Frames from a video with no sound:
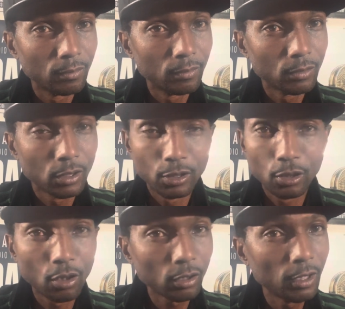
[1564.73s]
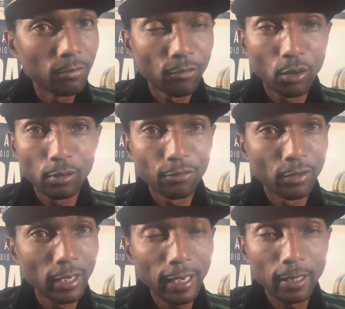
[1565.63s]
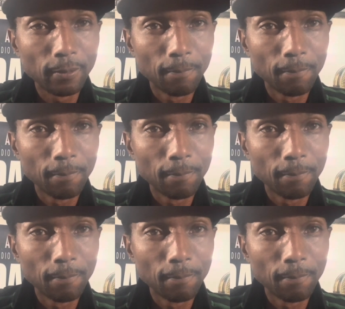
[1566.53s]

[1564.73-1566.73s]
So y'all keep falling for that.